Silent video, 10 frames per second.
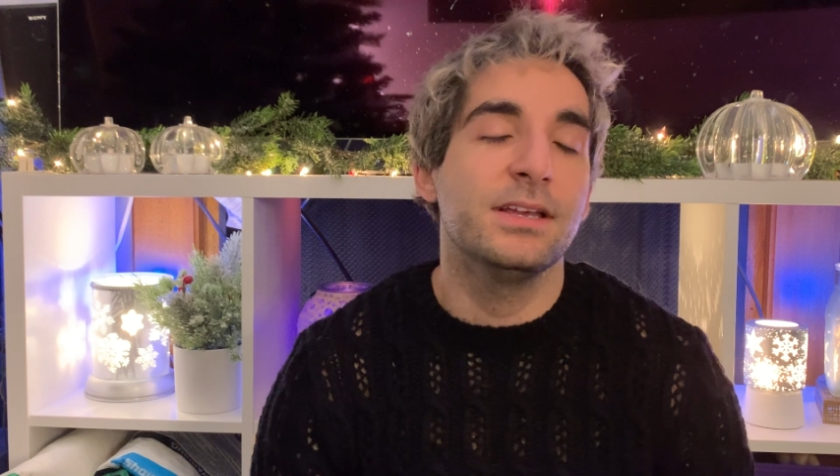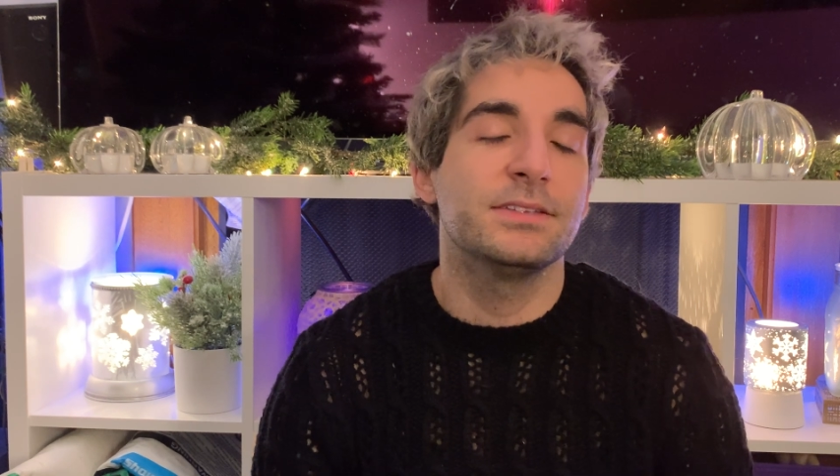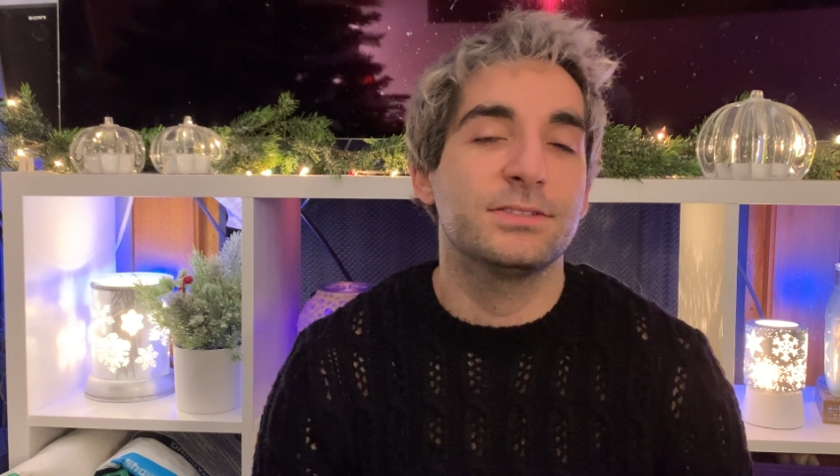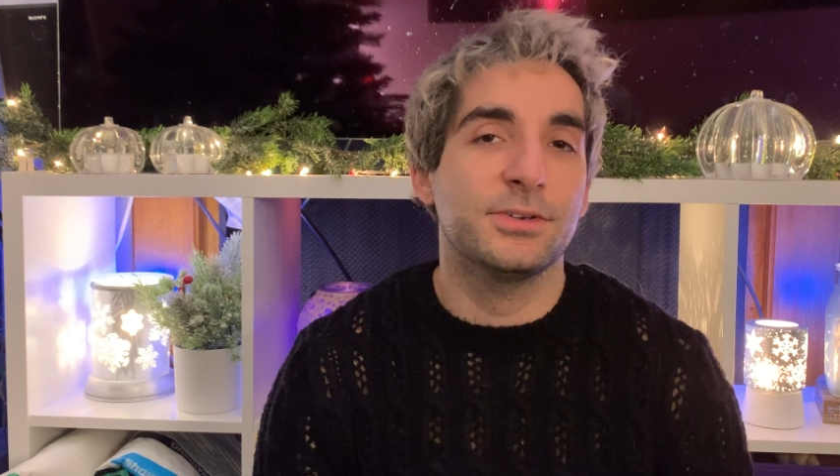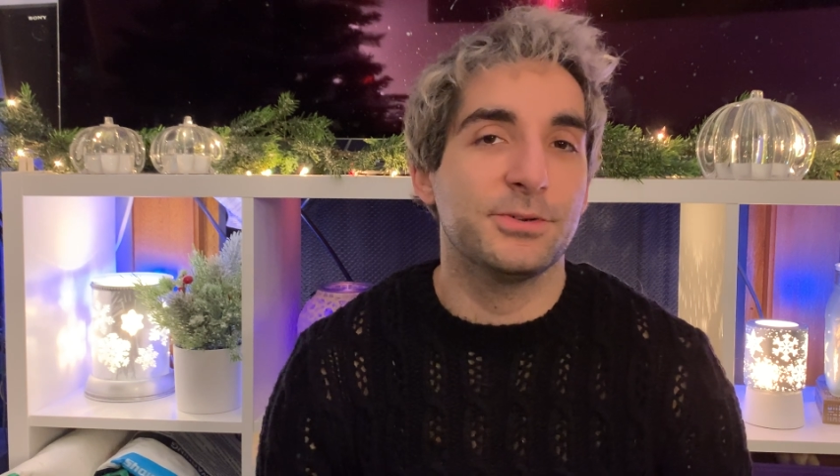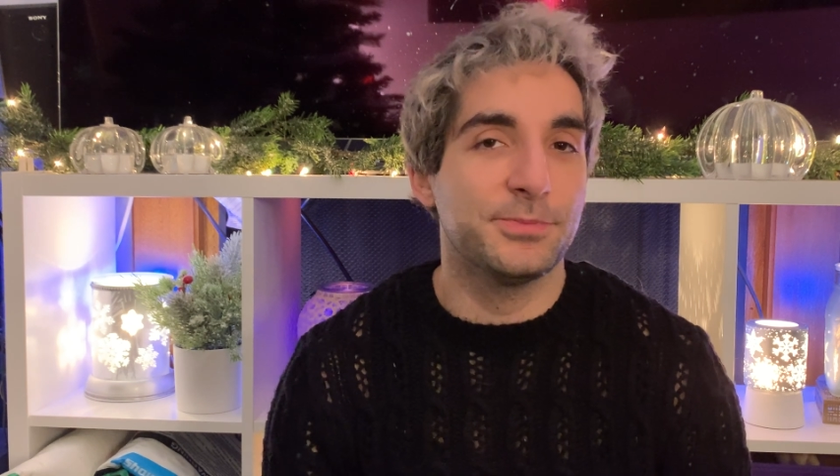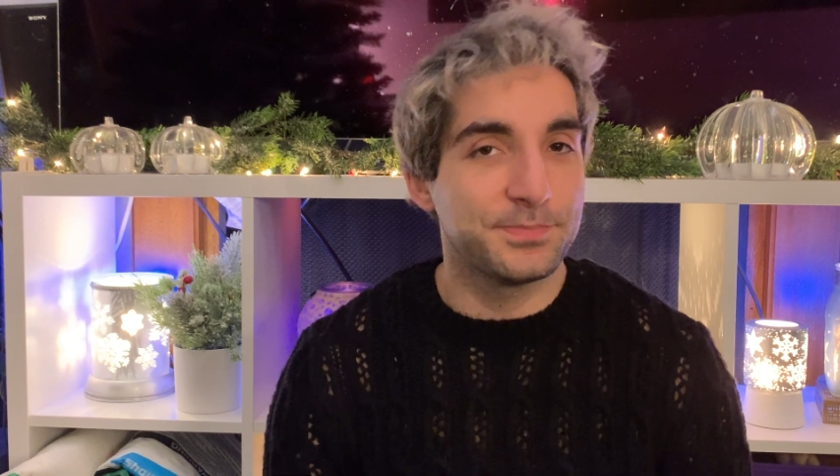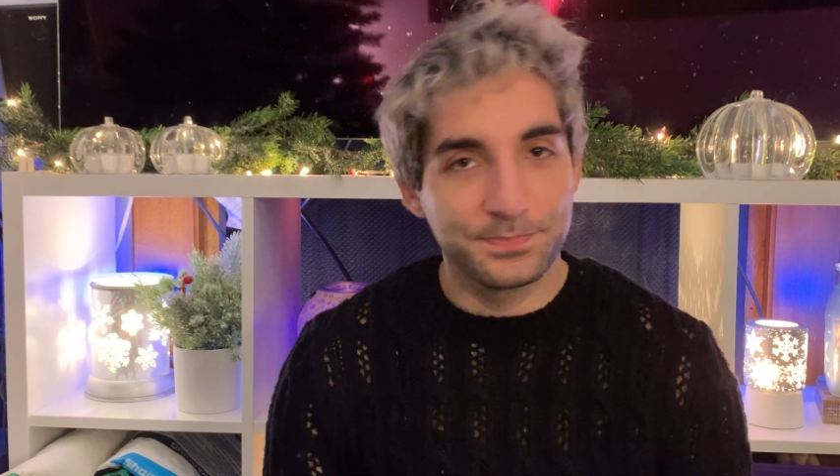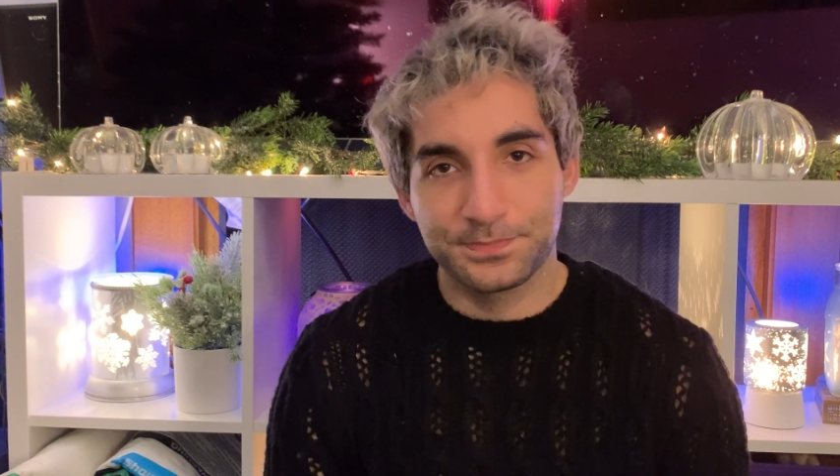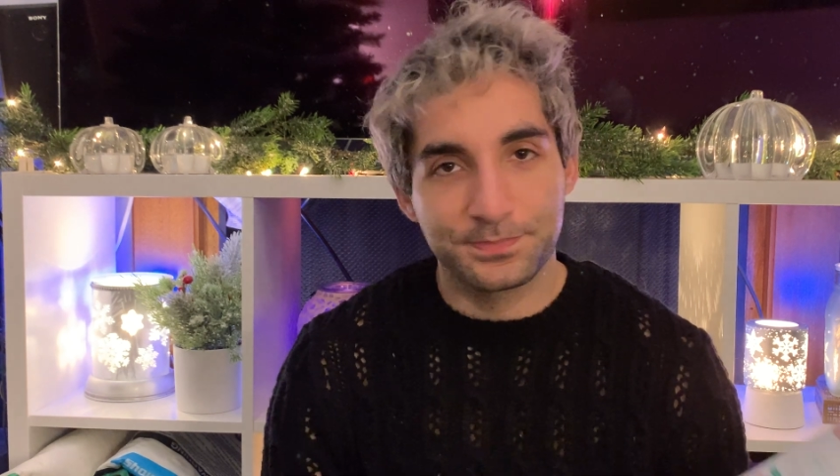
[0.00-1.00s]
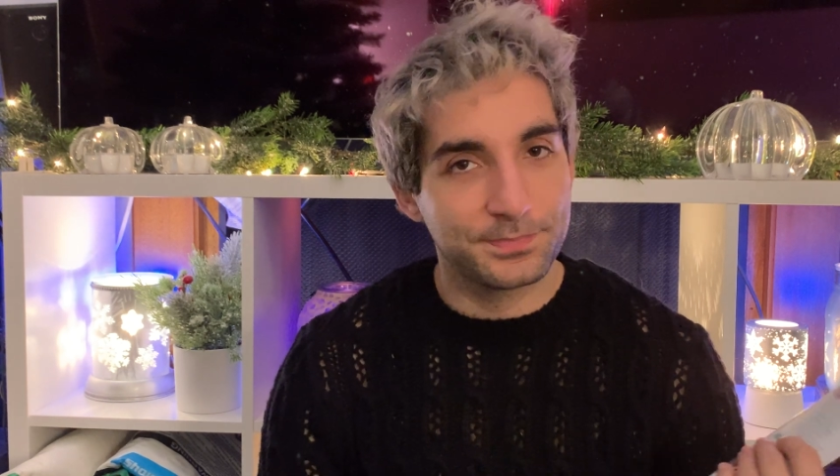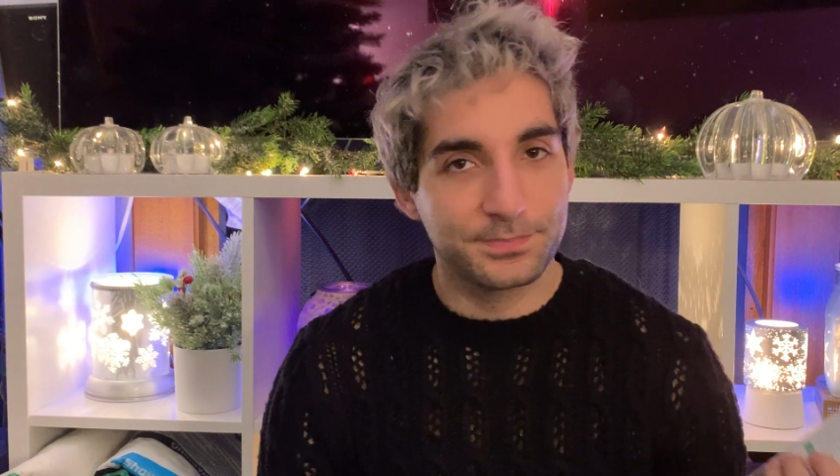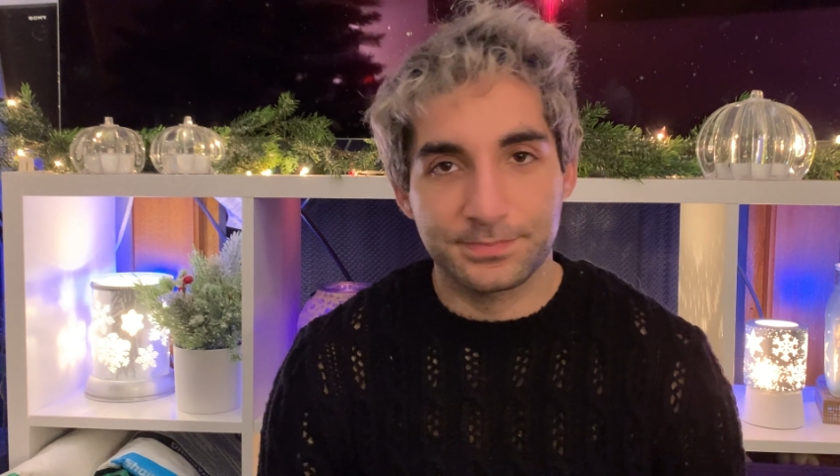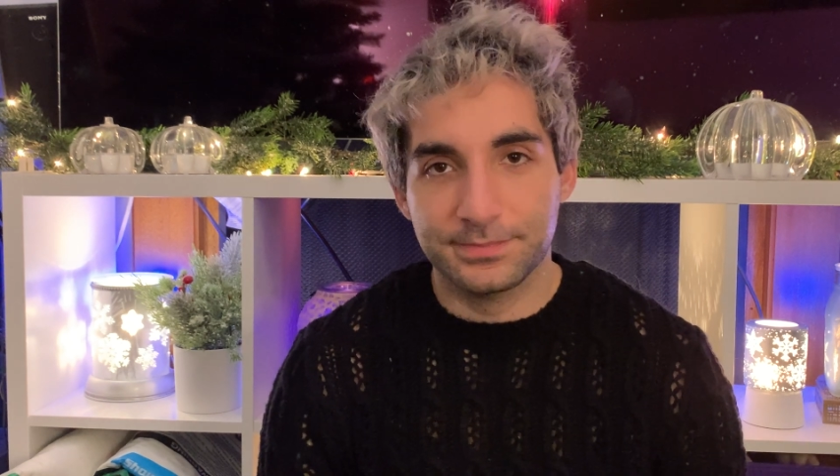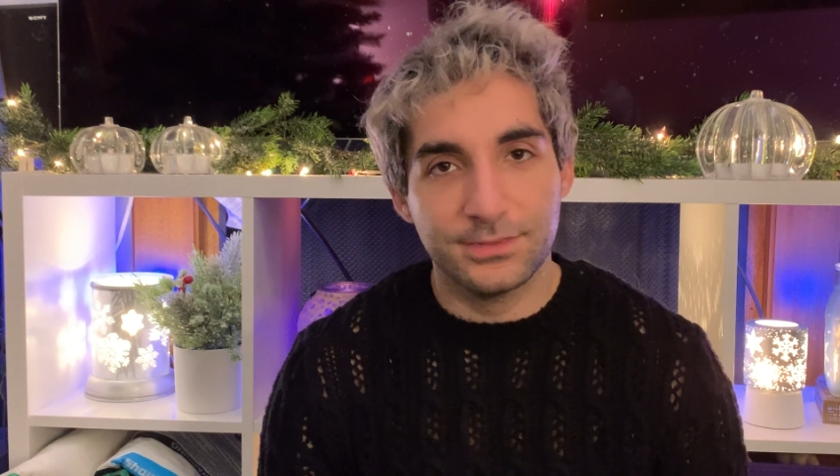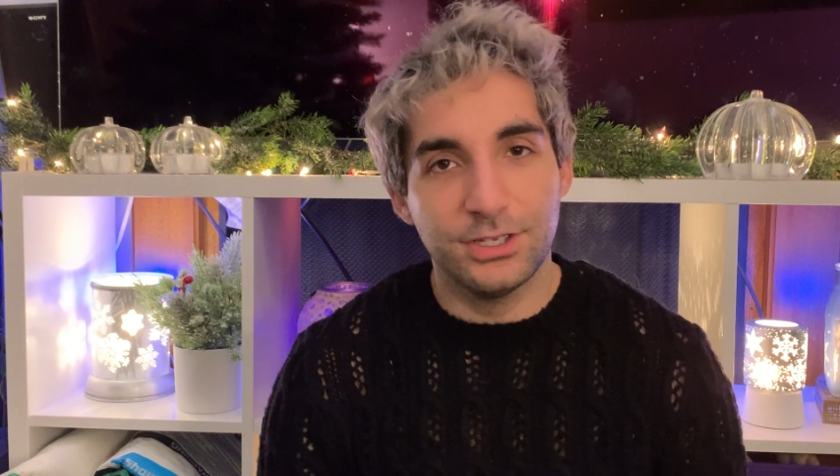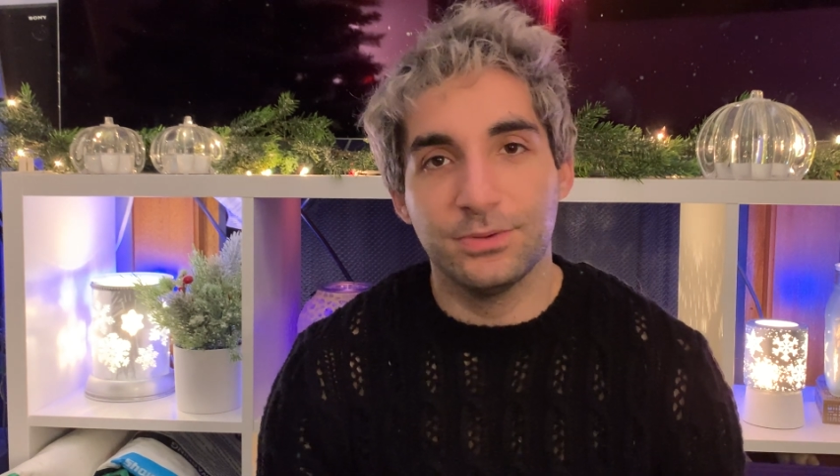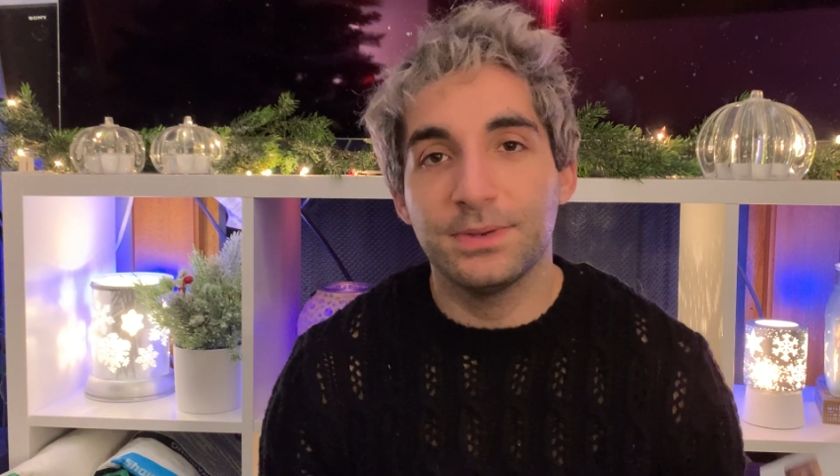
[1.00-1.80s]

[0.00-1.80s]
So, you know,